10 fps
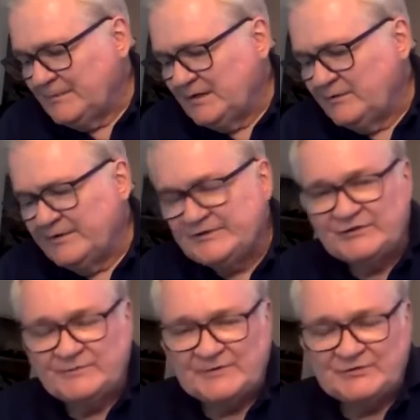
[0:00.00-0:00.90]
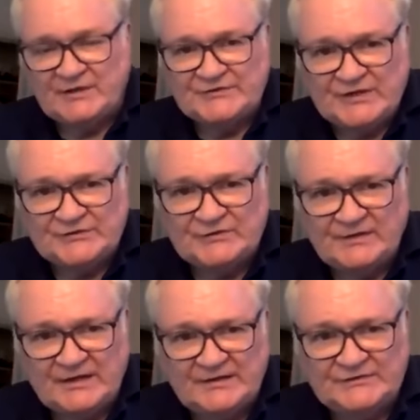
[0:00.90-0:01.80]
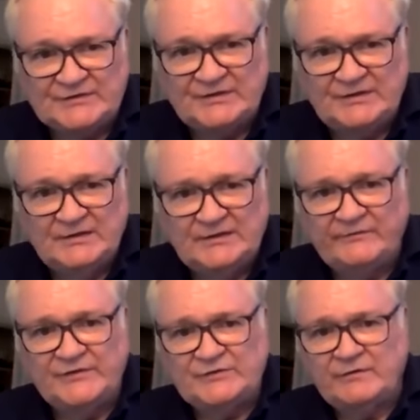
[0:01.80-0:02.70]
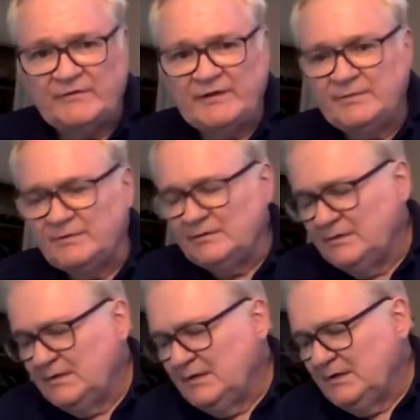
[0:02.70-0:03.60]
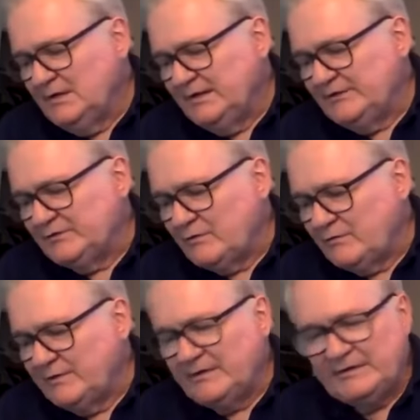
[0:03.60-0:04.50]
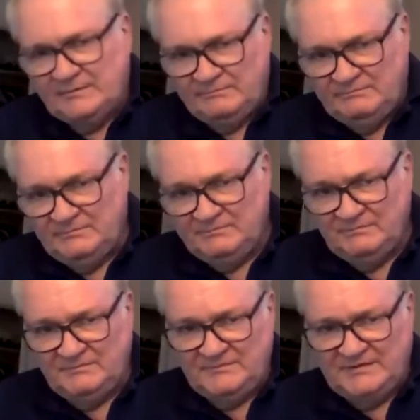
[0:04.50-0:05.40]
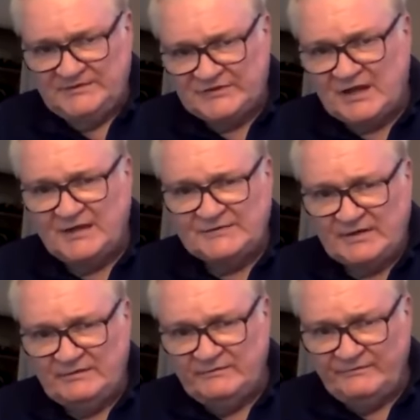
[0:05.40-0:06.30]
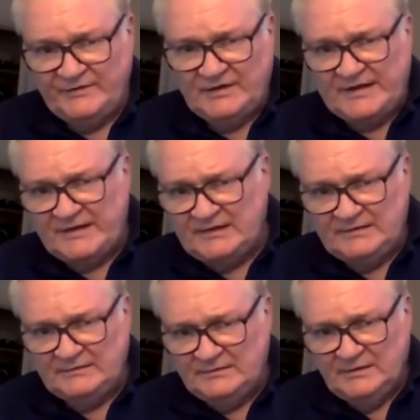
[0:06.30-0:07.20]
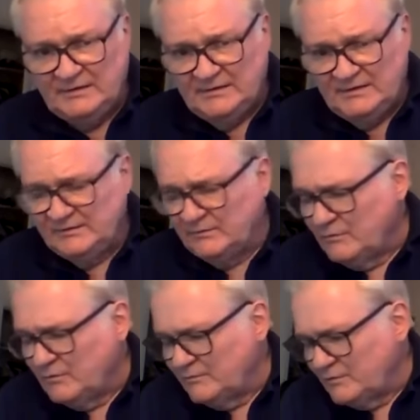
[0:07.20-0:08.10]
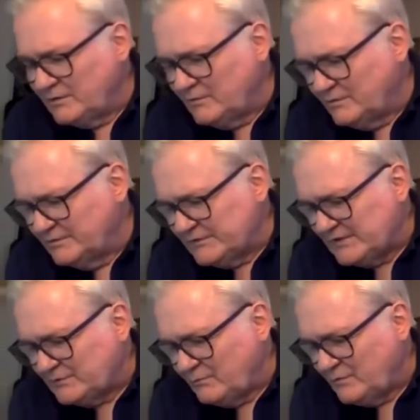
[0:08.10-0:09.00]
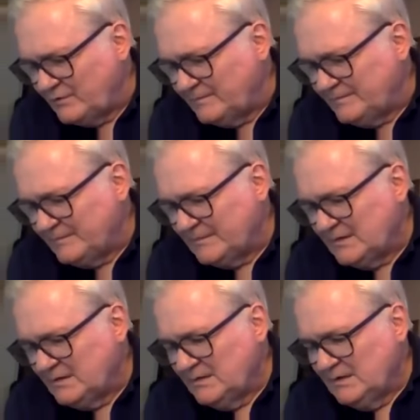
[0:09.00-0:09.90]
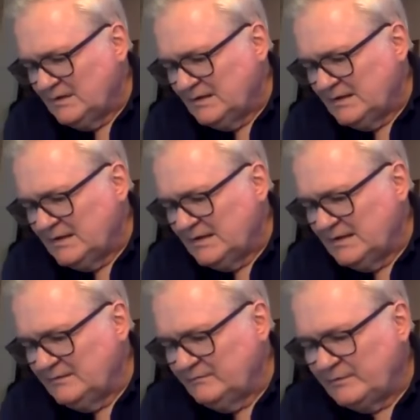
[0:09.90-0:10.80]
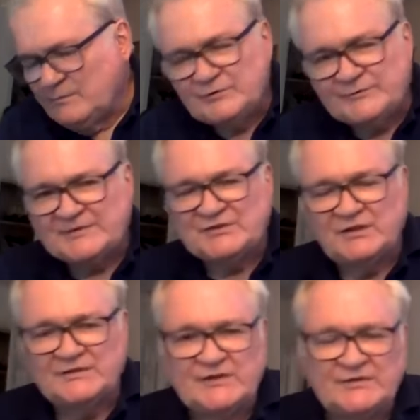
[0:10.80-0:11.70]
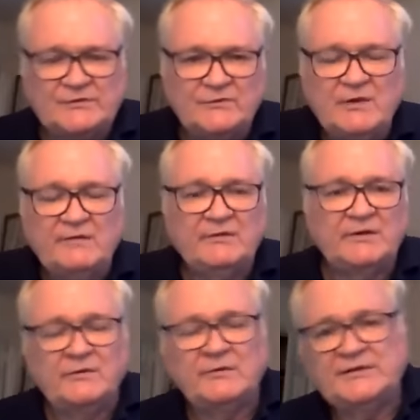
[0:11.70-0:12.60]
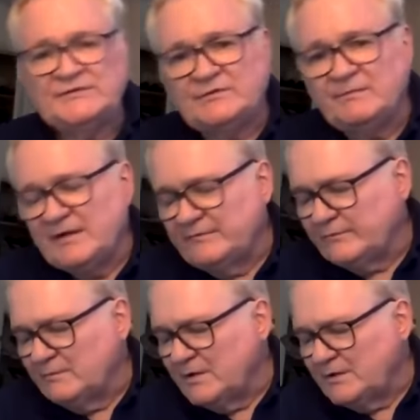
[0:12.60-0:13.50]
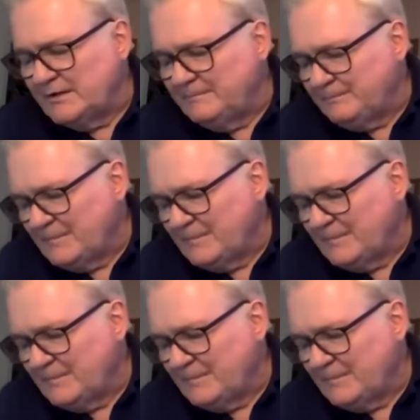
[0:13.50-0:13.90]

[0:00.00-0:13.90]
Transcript: increasing specialization, that is the division of labor is growing in size and affiliating into more and more corners, as it were. And with more specialization, you have an increased demand for money.